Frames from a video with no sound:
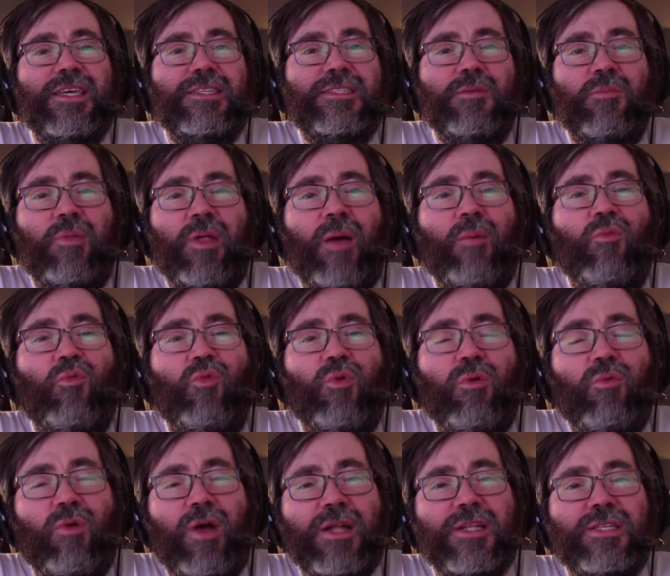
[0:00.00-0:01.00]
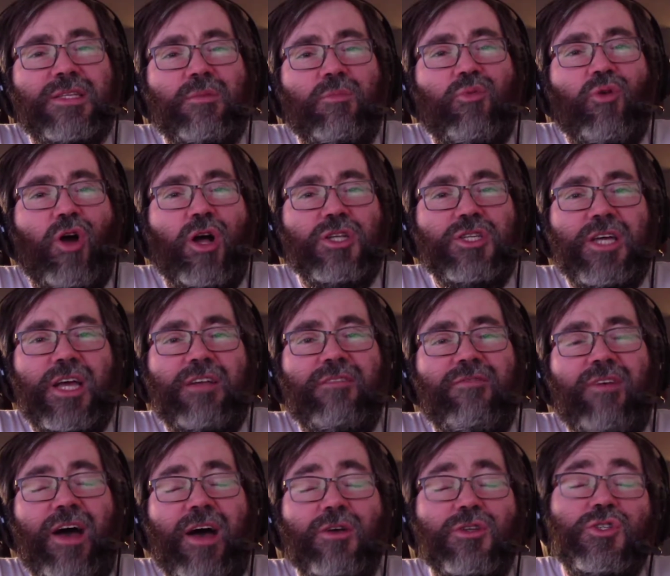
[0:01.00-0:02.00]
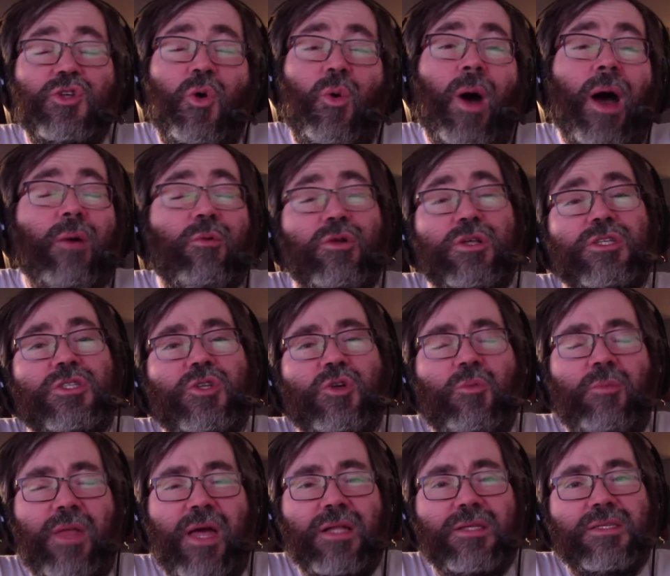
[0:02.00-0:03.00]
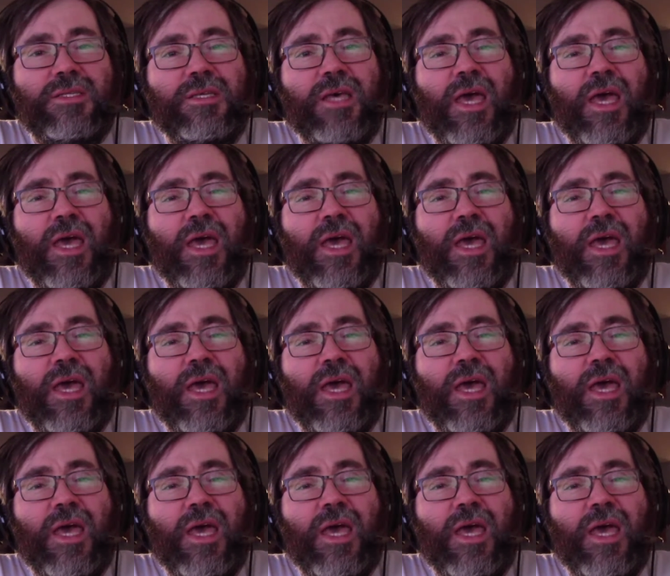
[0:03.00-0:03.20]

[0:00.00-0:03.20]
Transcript: Sublime rewrites the project file. So I would assume that's